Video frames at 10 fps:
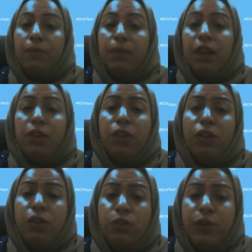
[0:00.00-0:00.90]
The
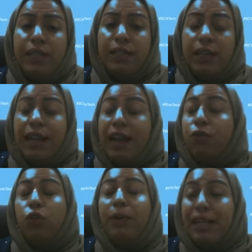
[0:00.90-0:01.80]
third reason, and
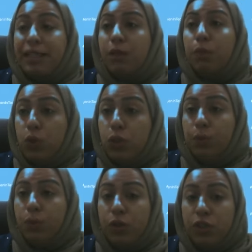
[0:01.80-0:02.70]
for me that's the most
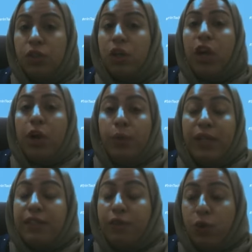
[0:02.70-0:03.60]
important
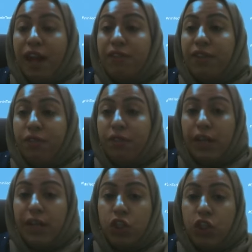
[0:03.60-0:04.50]
reason for having a
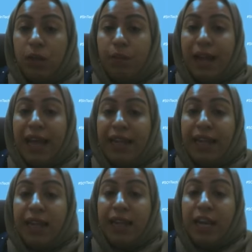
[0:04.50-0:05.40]
financial plan,
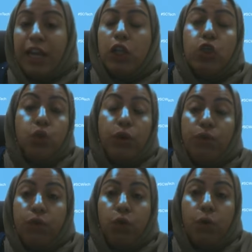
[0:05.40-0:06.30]
is to
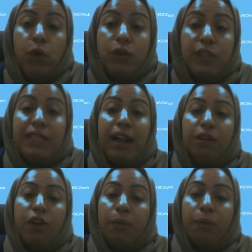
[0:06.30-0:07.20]
inform
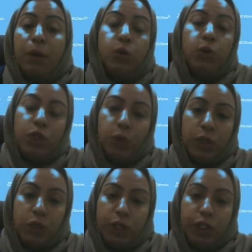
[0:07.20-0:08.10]
yourself about what you
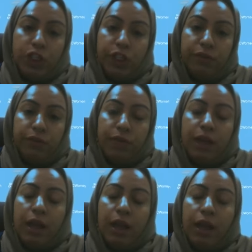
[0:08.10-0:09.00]
want to achieve
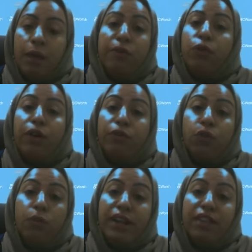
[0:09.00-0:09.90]
before
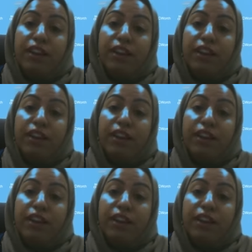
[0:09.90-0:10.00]
informing the